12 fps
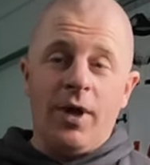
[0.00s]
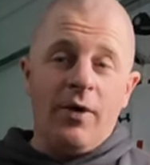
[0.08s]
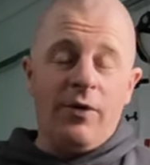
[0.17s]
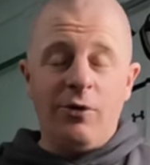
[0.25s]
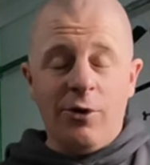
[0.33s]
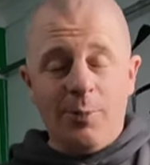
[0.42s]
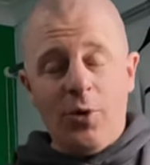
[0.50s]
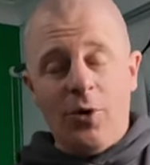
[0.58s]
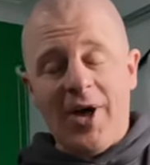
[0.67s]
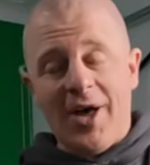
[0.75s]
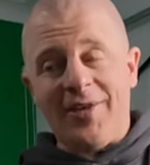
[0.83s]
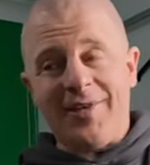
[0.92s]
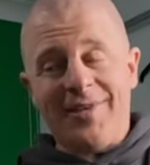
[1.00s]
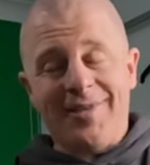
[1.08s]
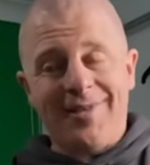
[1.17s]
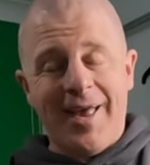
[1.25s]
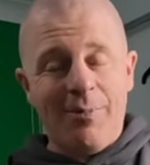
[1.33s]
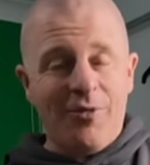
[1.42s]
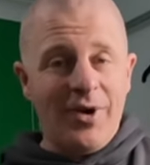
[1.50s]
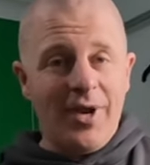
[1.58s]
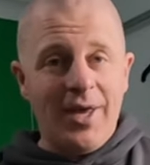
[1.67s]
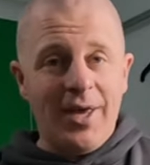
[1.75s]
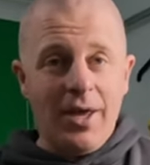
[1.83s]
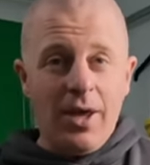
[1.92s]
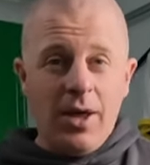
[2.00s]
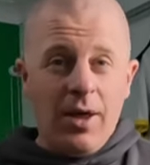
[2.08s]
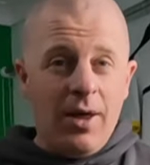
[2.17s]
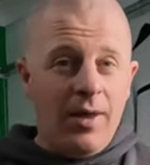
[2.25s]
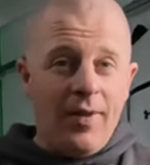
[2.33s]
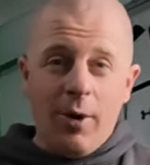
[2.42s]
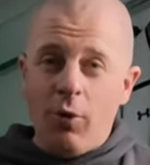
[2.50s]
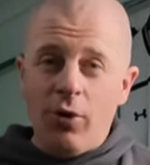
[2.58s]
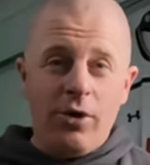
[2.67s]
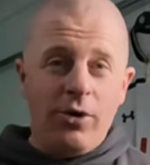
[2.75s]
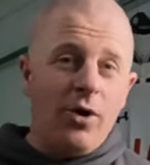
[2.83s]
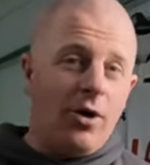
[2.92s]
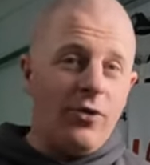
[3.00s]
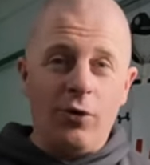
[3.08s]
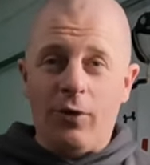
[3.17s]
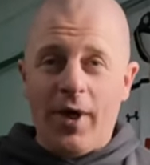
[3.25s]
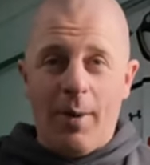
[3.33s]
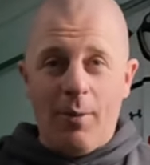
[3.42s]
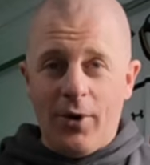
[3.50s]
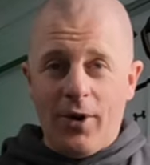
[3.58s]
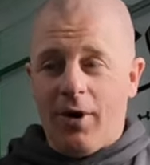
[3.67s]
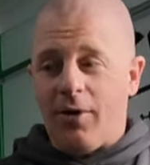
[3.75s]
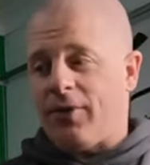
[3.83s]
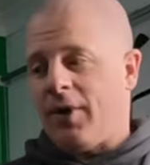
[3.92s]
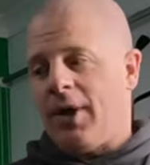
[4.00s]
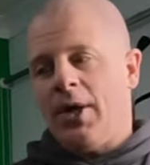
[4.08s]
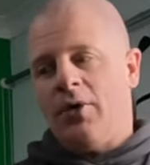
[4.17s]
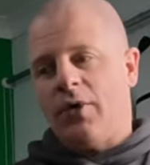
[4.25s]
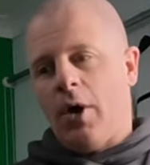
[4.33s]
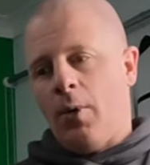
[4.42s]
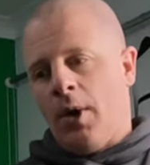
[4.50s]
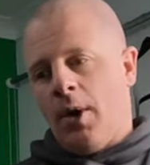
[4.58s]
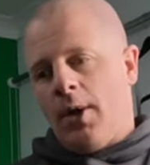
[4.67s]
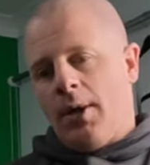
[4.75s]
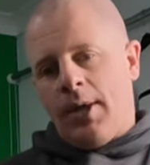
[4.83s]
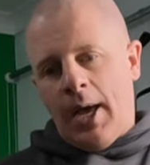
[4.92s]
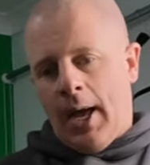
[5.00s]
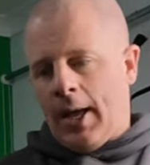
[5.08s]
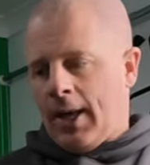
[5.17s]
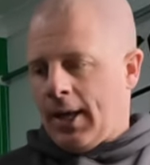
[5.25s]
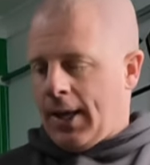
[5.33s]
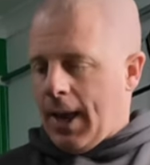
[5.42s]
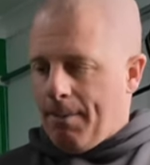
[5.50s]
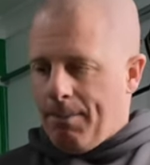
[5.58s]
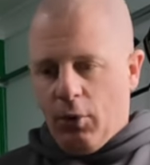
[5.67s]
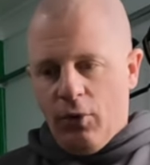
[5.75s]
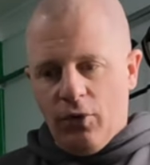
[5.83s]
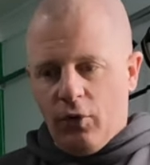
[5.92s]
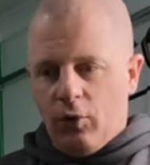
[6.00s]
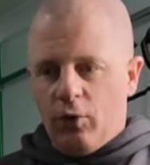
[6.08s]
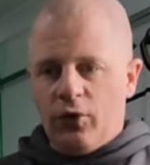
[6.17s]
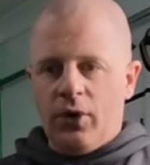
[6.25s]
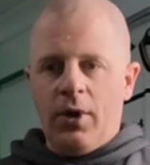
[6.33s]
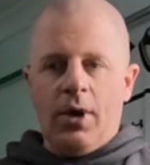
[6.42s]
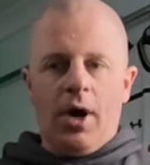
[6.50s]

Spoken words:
If you'd have bought that separately, they wouldn't have knocked all that money off. So yeah, get bundles.